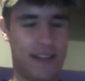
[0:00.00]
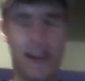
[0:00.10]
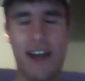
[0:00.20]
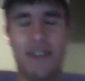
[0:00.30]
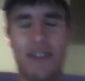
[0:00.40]
And
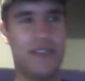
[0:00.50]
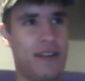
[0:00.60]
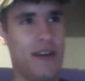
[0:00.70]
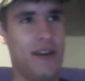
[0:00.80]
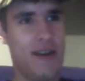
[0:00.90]
I just
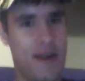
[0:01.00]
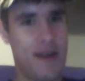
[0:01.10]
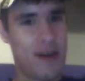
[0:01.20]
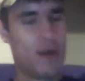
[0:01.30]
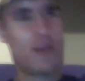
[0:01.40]

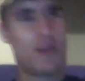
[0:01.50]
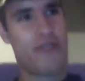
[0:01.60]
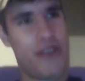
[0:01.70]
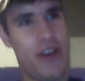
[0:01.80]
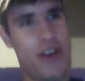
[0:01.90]
was over
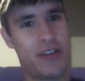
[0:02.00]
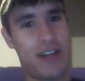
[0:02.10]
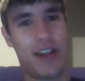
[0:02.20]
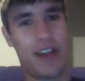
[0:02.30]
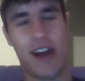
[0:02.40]
on the other
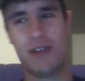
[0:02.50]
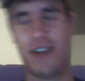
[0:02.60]
side of the couch,